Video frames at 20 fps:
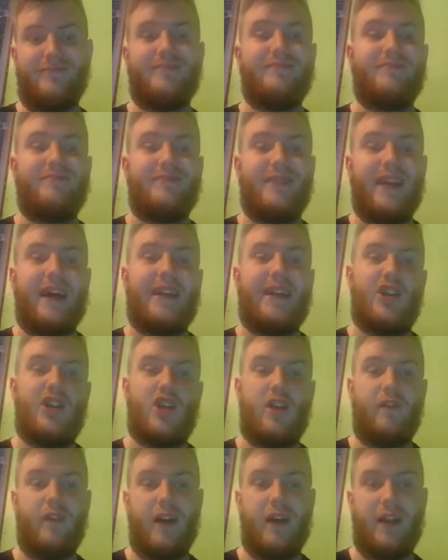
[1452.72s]
Daddy
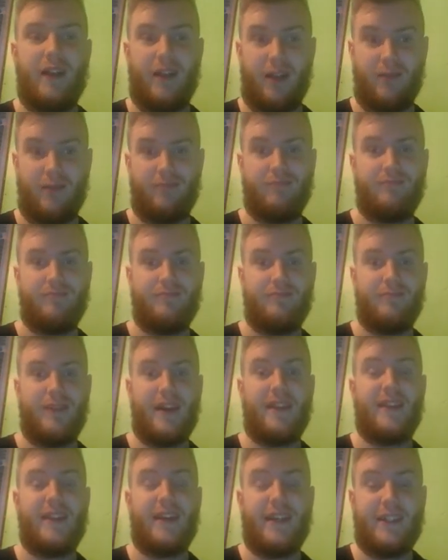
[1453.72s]
Shit Valley,
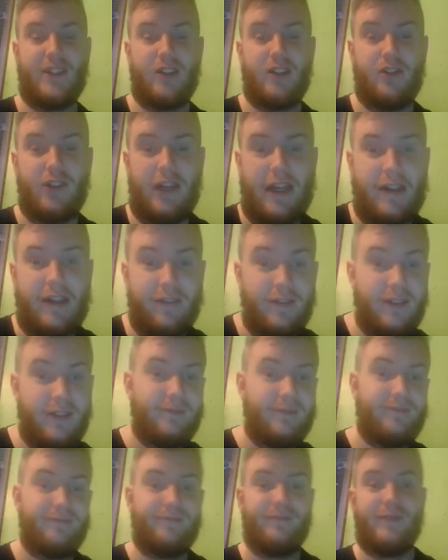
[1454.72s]
and that is our draft.
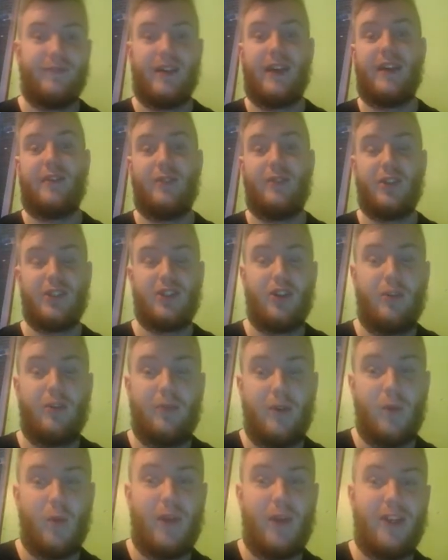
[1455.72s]
I'm going to stop
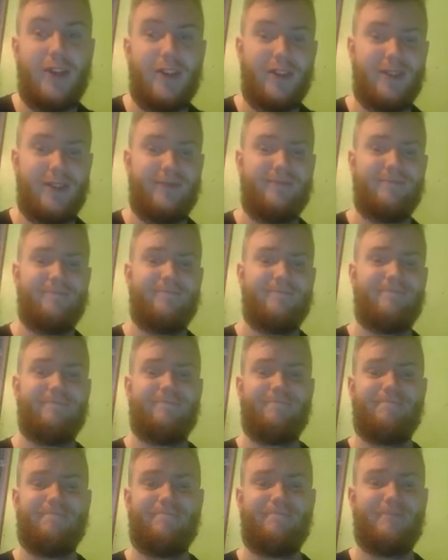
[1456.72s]
being weird.
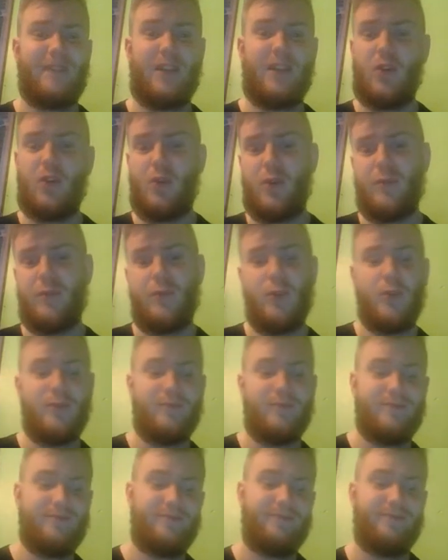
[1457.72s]
I don't know what I'm
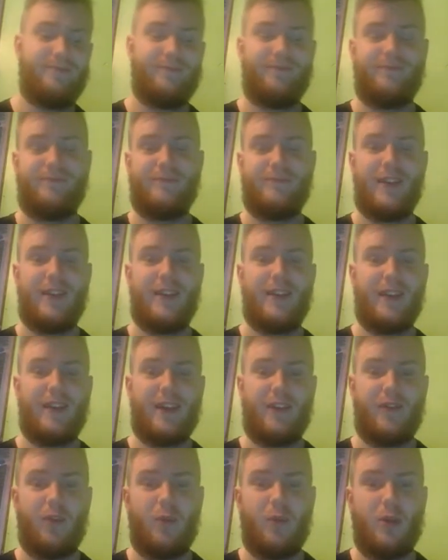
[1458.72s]
doing.
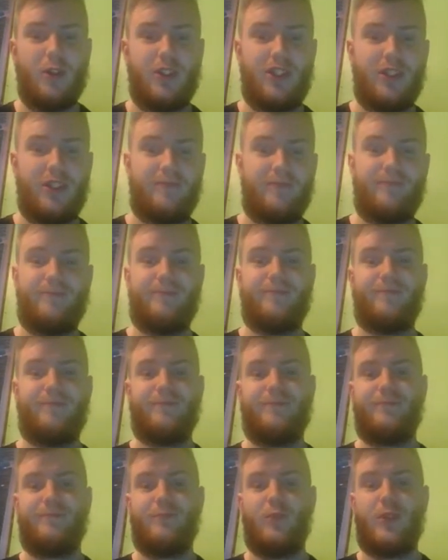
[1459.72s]
Thanks for watching.
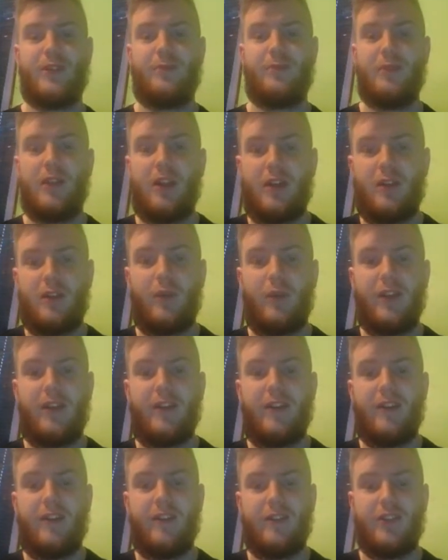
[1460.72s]
Wish me luck in winning
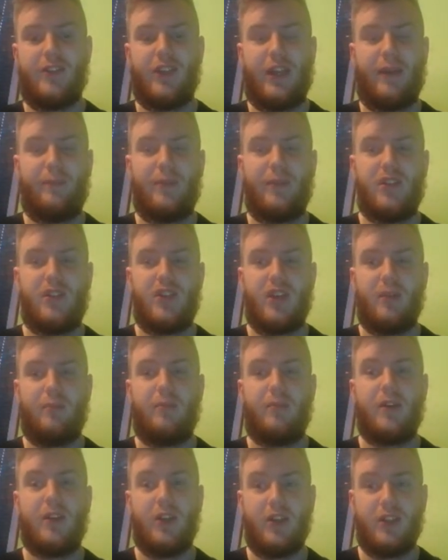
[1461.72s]
another
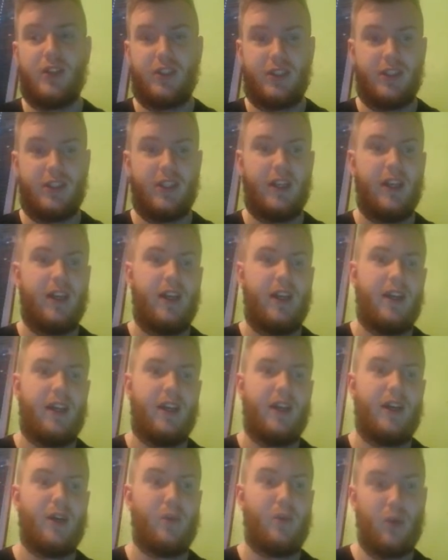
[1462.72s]
championship, because
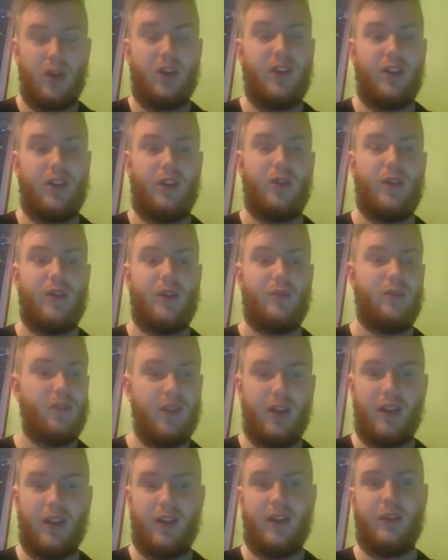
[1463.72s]
we're going to do it. We've
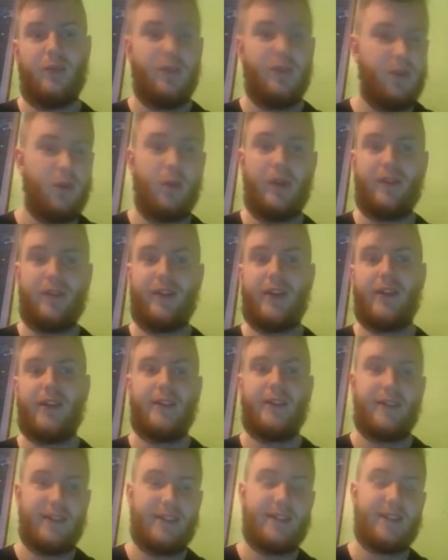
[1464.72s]
got Gallade, we've got Weavile.
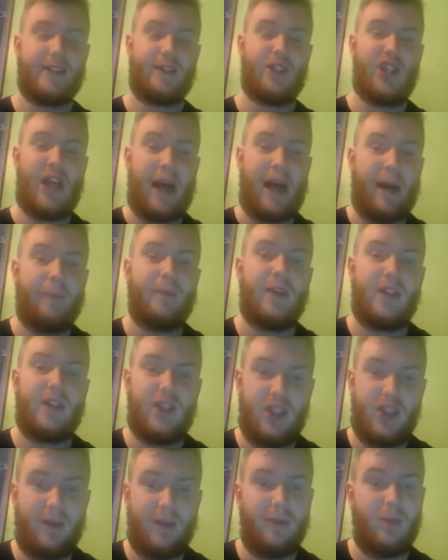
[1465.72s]
This is a
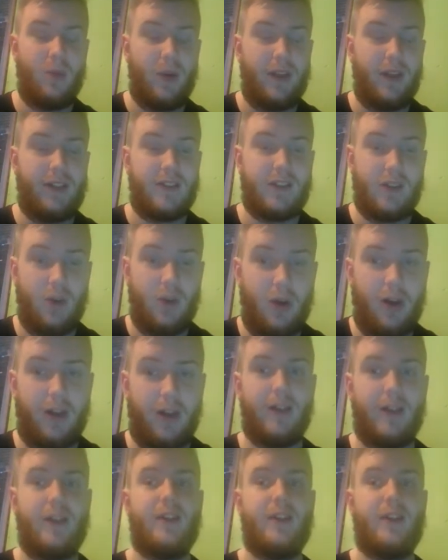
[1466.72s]
championship winning squad.